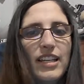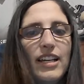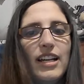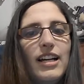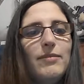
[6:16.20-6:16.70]

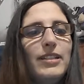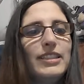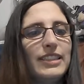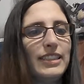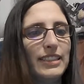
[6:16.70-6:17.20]
Um, let's
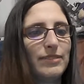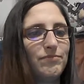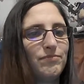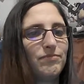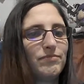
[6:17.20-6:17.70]
see.
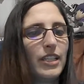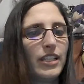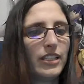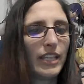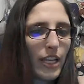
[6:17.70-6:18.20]

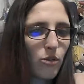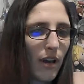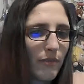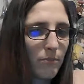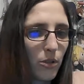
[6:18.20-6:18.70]
Yeah, you
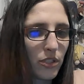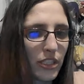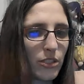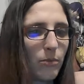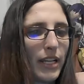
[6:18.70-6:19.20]
haven't broken a
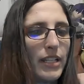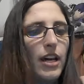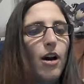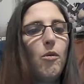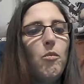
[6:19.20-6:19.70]
sweat.
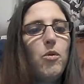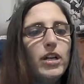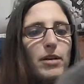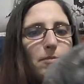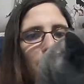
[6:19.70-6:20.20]

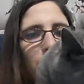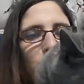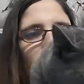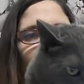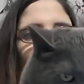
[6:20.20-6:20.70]
What a
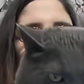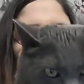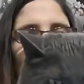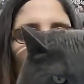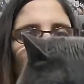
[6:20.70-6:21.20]
monster! What a
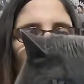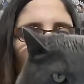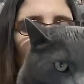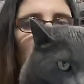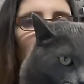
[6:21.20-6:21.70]
monster
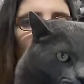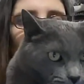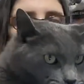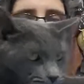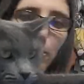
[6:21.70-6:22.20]
kitty you
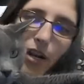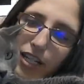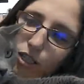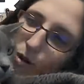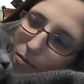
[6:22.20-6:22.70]
are, right?
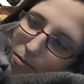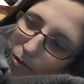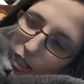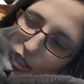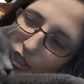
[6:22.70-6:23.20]
You are
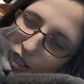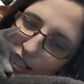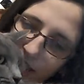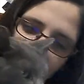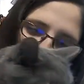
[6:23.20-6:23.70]
monster
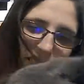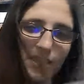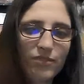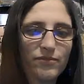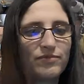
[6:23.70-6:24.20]

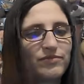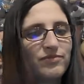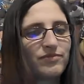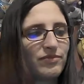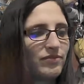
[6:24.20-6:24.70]
kitties.
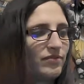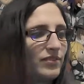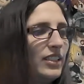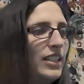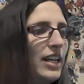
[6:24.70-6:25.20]

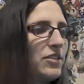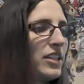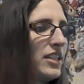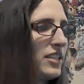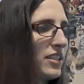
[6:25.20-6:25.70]
Lay down,
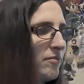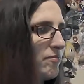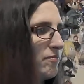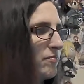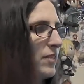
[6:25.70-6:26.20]
keys.
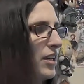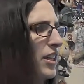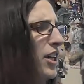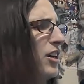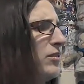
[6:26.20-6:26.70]

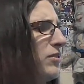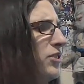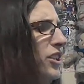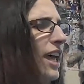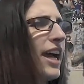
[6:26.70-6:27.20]

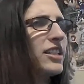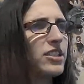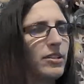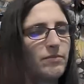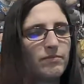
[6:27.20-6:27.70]

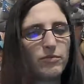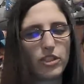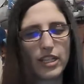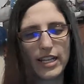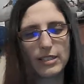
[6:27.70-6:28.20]
Chillax.
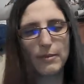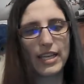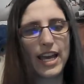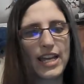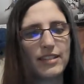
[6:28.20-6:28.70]
Chillax, my
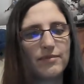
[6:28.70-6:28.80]
cat.